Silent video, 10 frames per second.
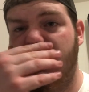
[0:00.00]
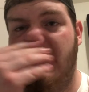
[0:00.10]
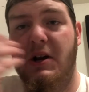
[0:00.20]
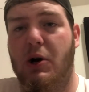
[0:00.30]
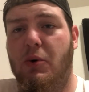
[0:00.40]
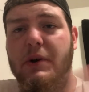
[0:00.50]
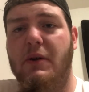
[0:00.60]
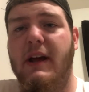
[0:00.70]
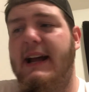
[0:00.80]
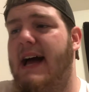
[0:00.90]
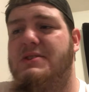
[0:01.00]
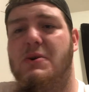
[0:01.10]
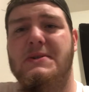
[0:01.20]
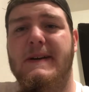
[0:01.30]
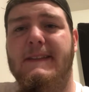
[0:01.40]
you know, we don't like
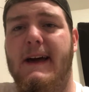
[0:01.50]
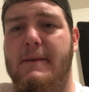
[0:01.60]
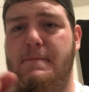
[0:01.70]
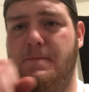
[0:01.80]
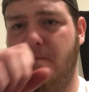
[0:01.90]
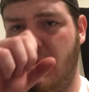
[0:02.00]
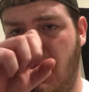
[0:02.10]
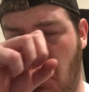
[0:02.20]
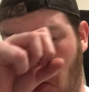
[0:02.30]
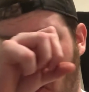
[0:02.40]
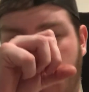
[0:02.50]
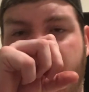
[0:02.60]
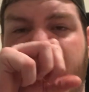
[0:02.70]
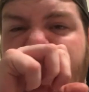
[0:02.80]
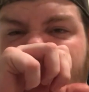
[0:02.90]
assholes like that.
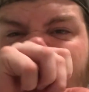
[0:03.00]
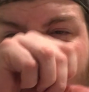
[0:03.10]
And